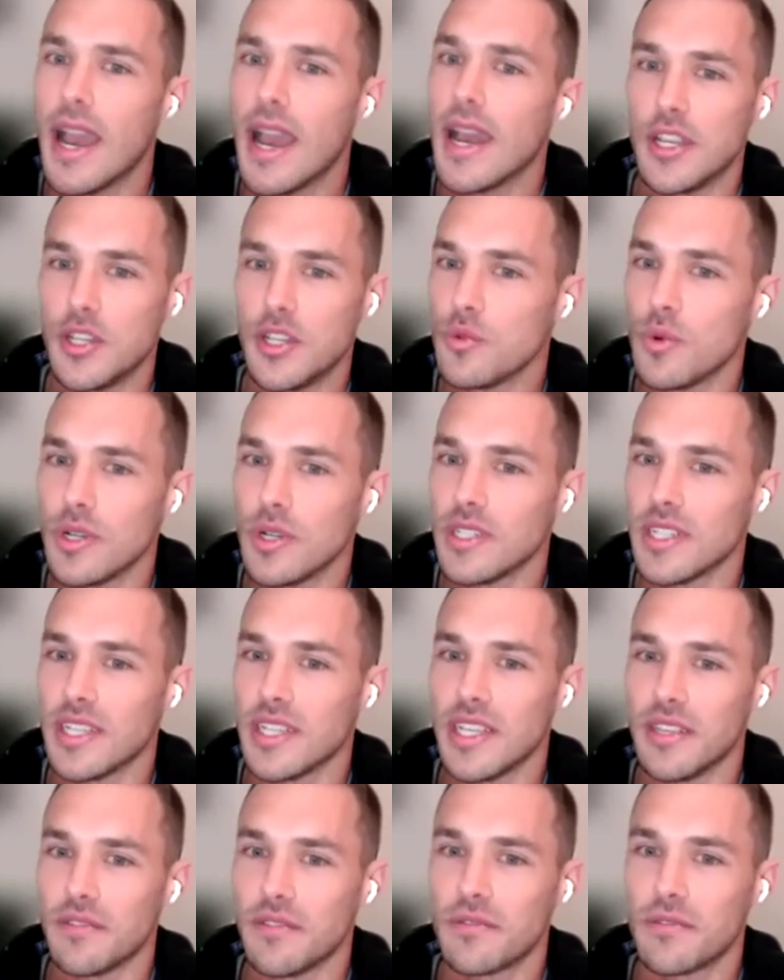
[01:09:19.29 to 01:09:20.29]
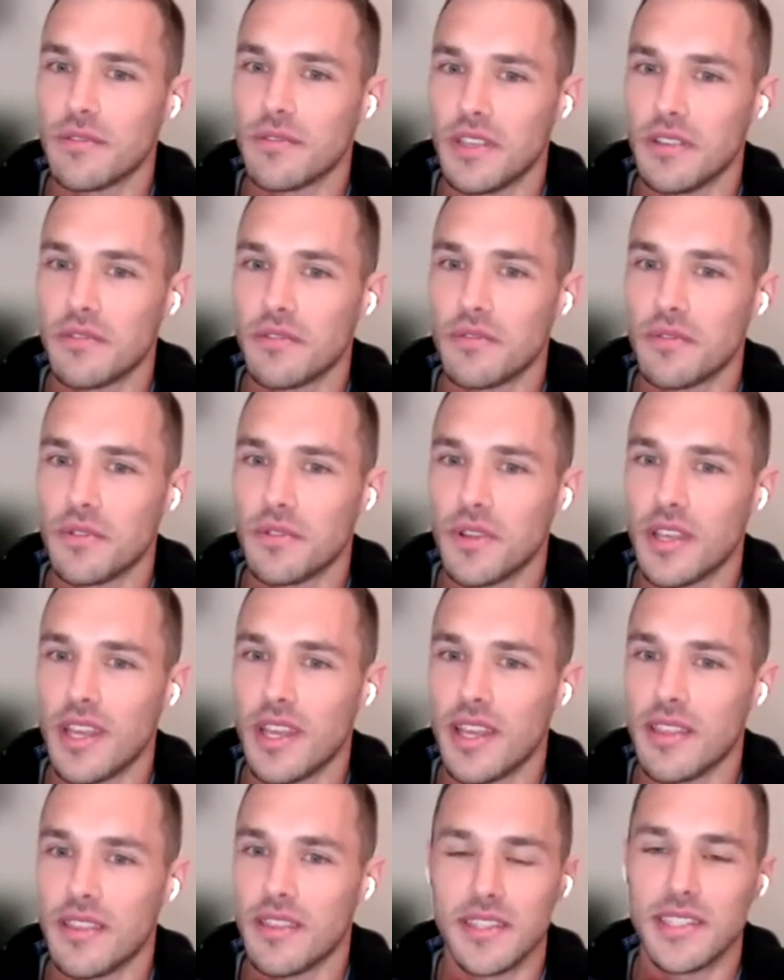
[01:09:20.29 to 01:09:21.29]
I do wonder if
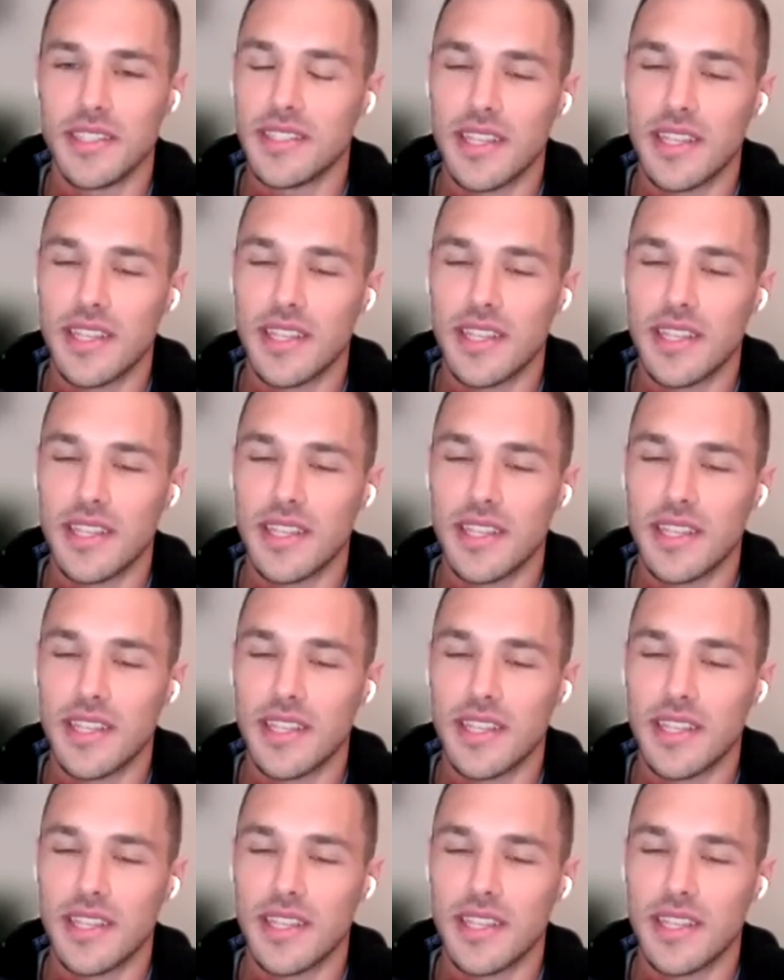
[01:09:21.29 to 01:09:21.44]
this